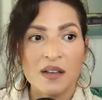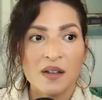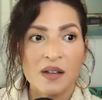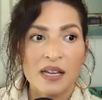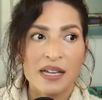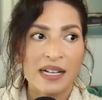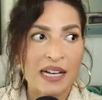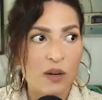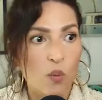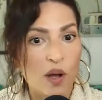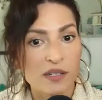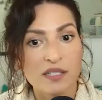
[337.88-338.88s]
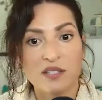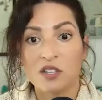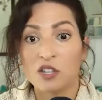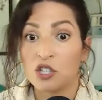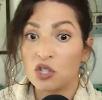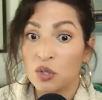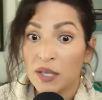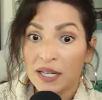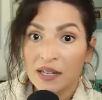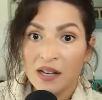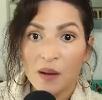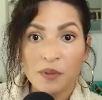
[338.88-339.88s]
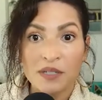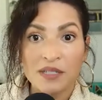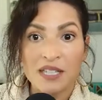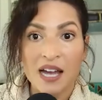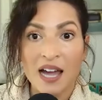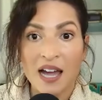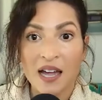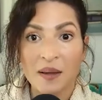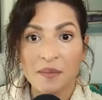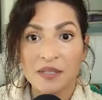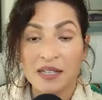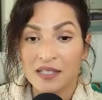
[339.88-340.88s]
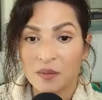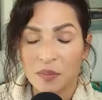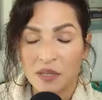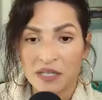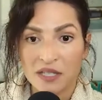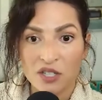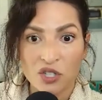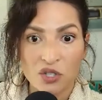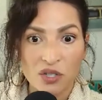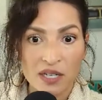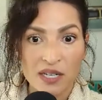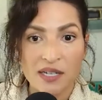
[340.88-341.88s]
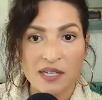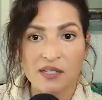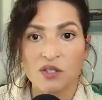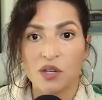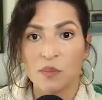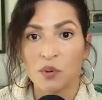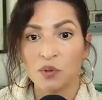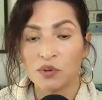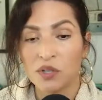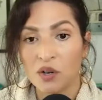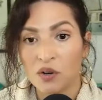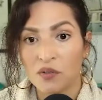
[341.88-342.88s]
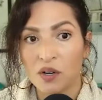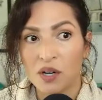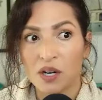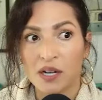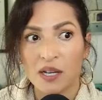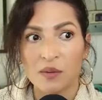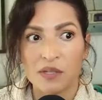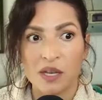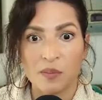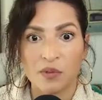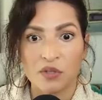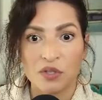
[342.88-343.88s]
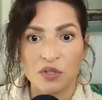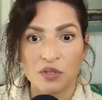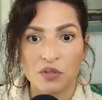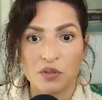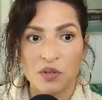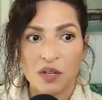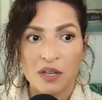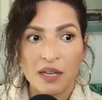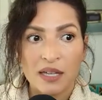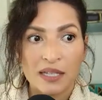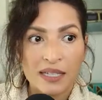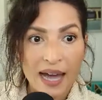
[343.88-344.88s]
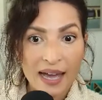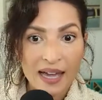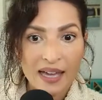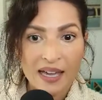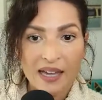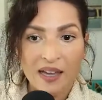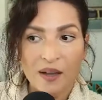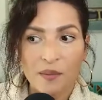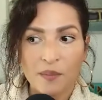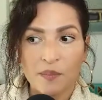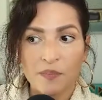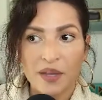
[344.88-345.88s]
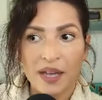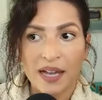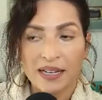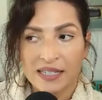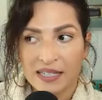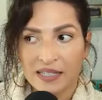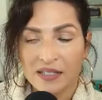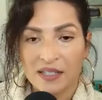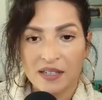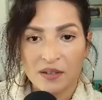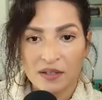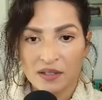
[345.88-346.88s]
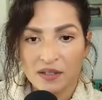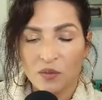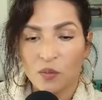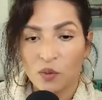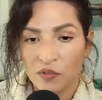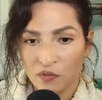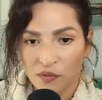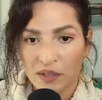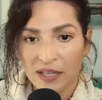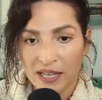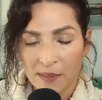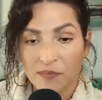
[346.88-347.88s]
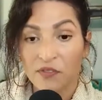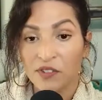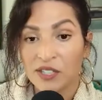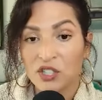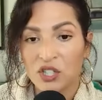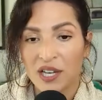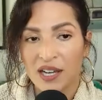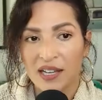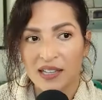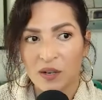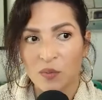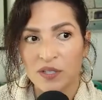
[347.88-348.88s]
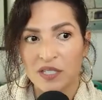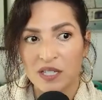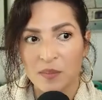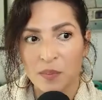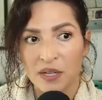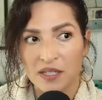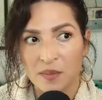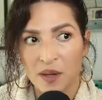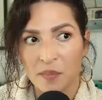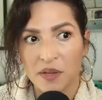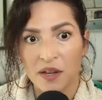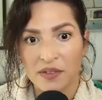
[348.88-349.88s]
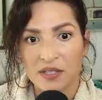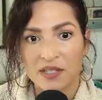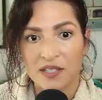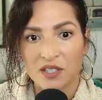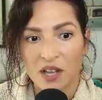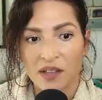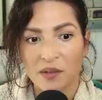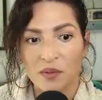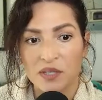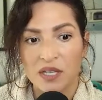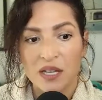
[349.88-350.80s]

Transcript: he kind of walked into the street a couple of times and it's a busy street and so he pulled over and he was able to get him and he he would he kept flinching and then once he picked him up he obviously saw there was